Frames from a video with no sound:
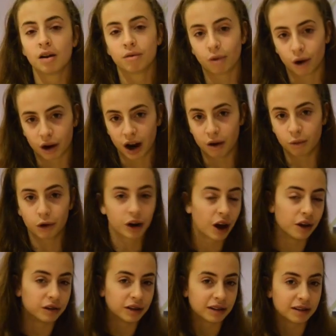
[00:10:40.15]
Rocco will
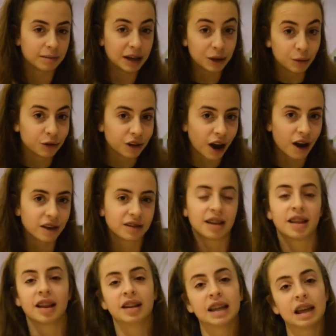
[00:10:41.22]
go to some little shows,
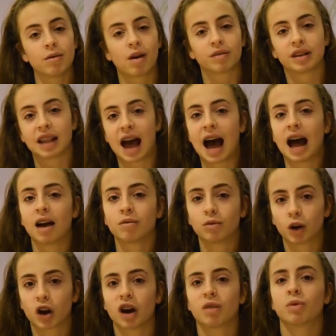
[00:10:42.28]
and then the year after that
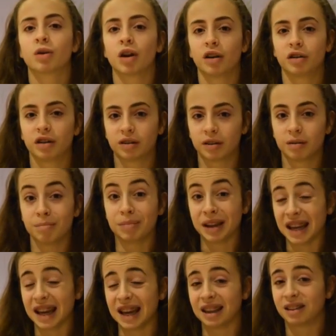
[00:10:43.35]
Rocco will go to some
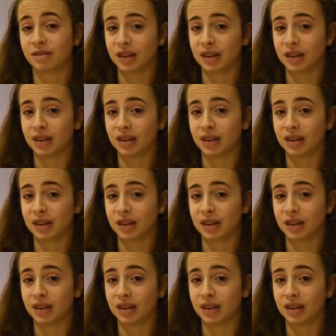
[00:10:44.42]
BEs,